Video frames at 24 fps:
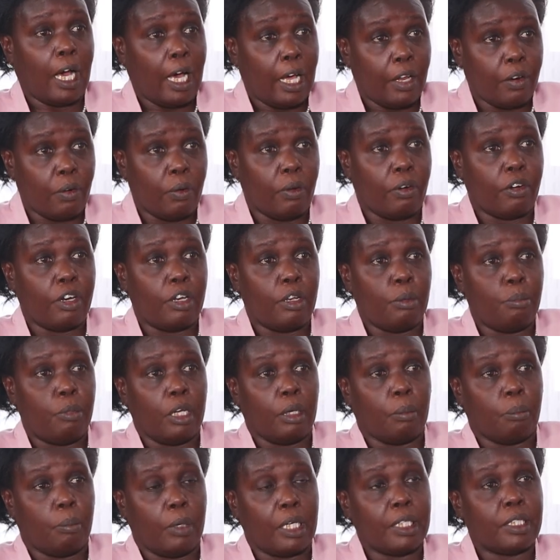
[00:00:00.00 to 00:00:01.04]
are already
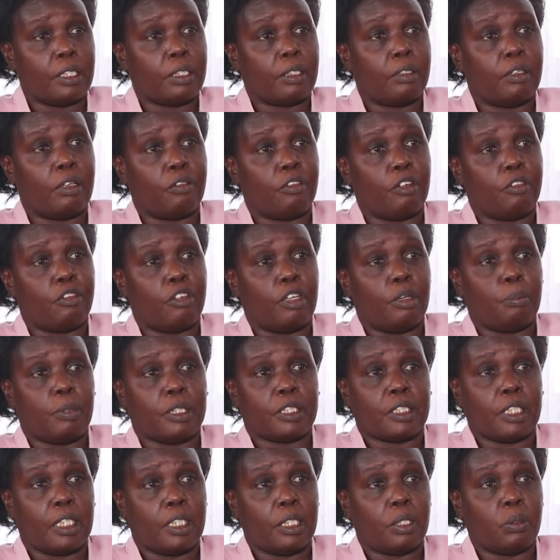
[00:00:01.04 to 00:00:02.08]
being met. The
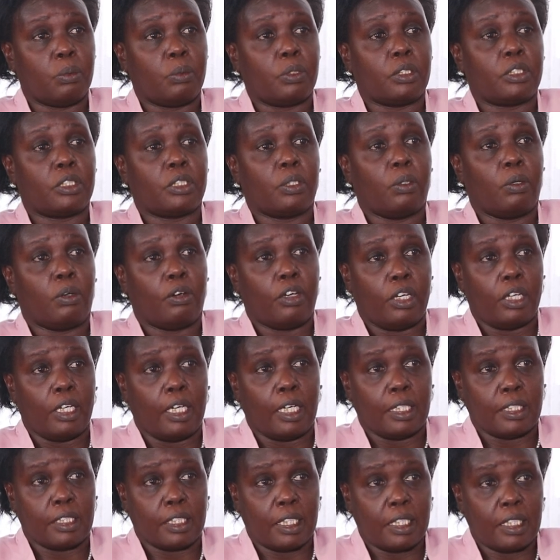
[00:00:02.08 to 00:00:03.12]
15% was already
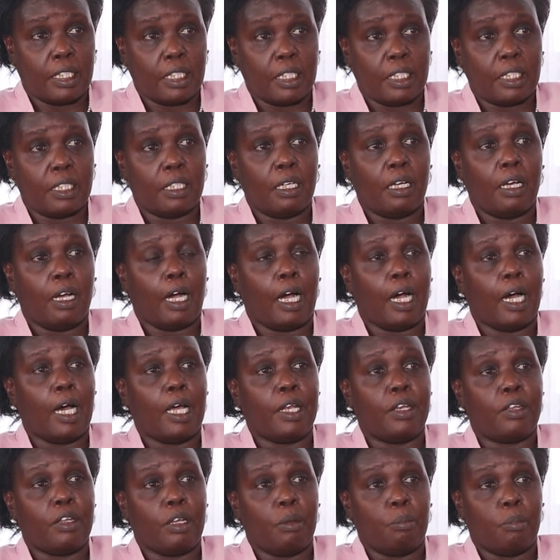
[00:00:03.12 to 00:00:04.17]
gazetted
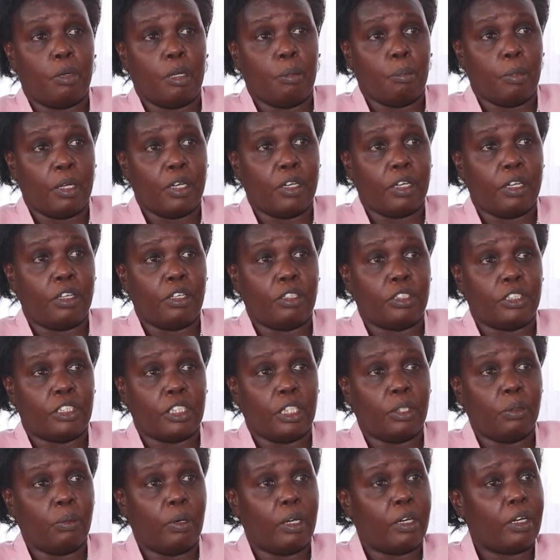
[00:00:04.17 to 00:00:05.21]
and implemented in
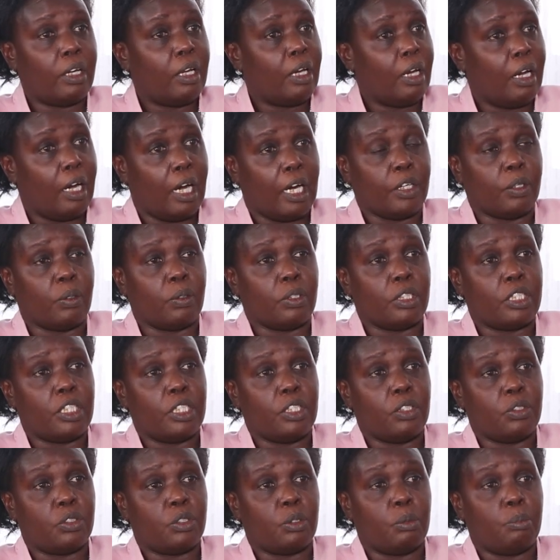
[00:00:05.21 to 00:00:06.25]
January and
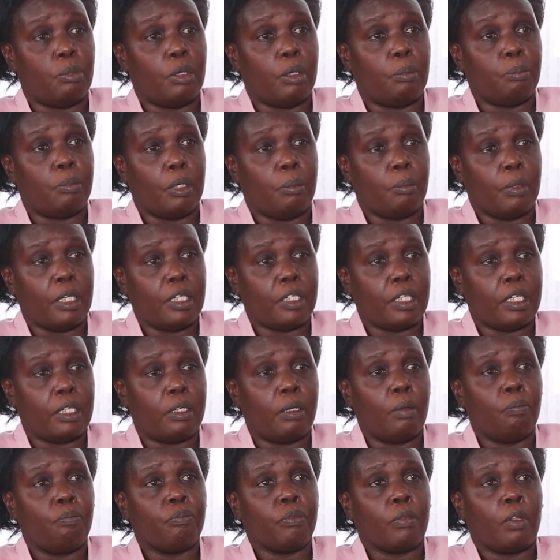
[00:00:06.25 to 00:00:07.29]
continues to be implemented.
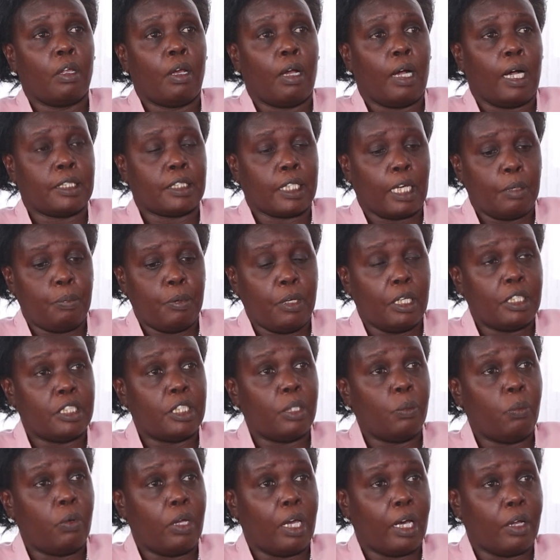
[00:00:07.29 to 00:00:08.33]
As
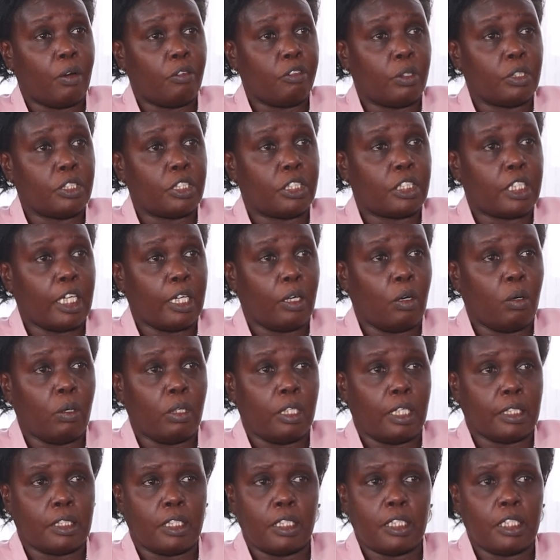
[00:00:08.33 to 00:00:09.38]
KPLC, we are of course
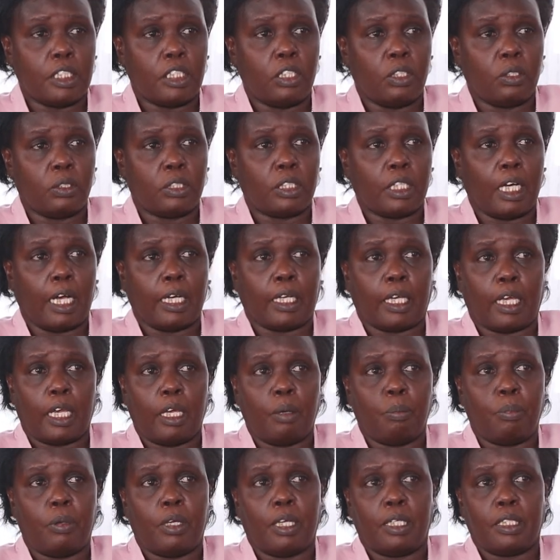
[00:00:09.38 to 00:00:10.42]
stakeholders. This is not a
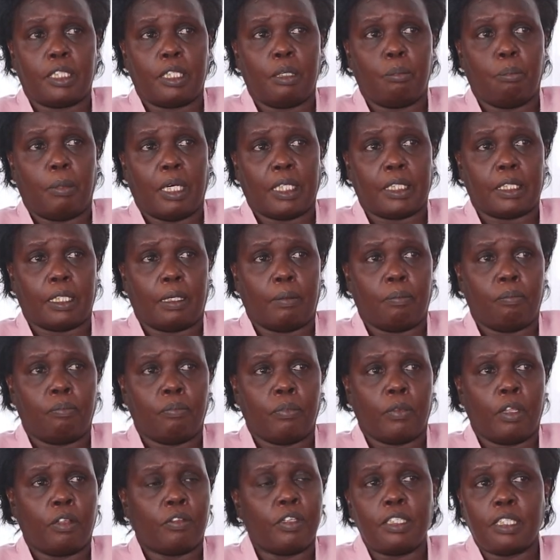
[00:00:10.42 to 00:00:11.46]
KPLC matter.
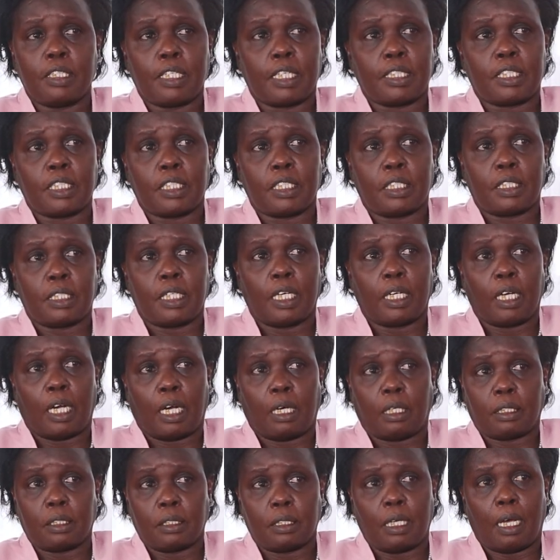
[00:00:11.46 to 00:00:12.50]
This is
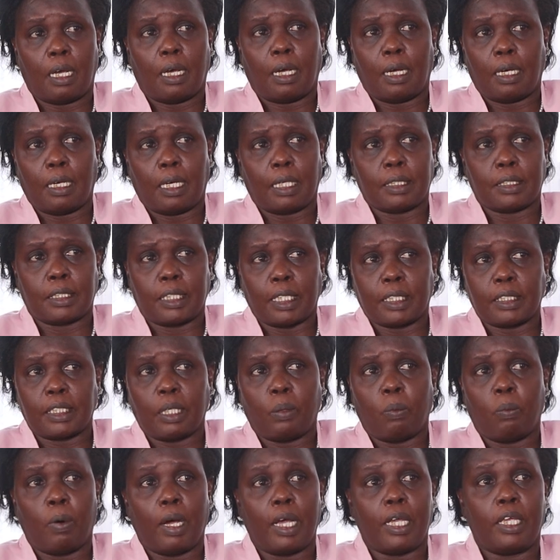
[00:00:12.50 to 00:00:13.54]
a
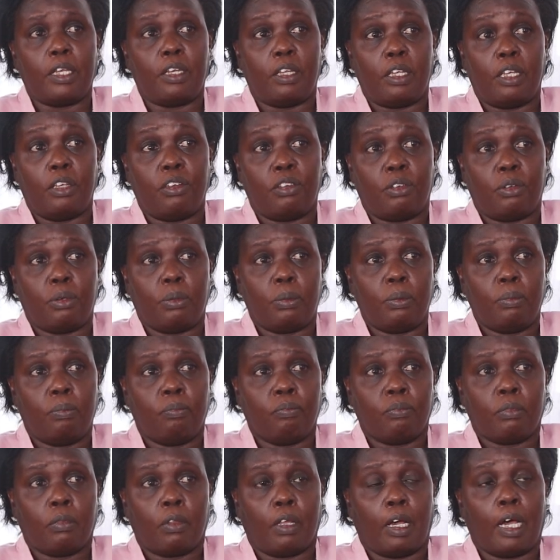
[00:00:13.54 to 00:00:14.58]
sector-wide issue,
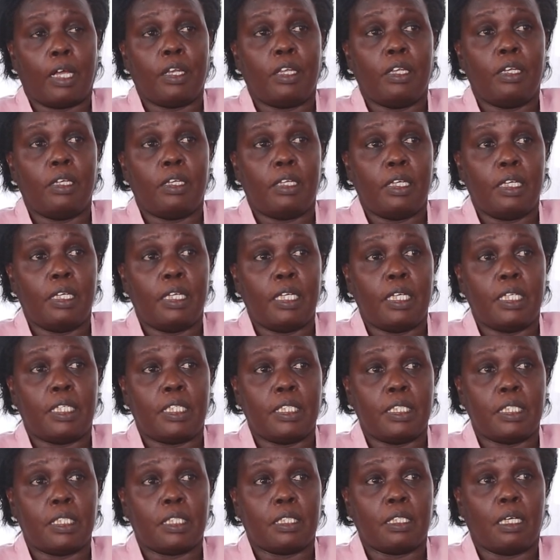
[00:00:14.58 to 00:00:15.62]
and indeed it
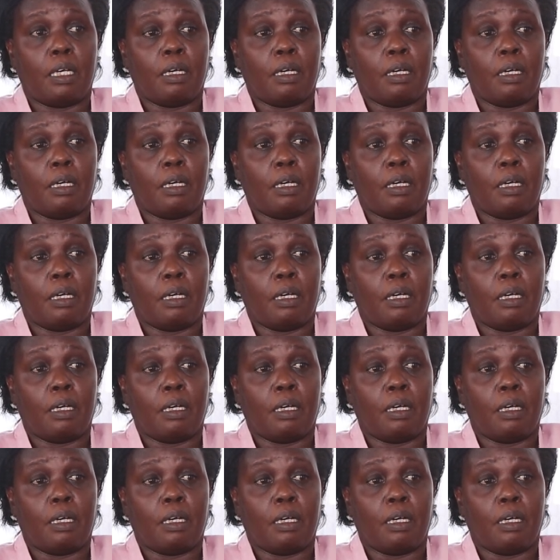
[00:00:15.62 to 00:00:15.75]
is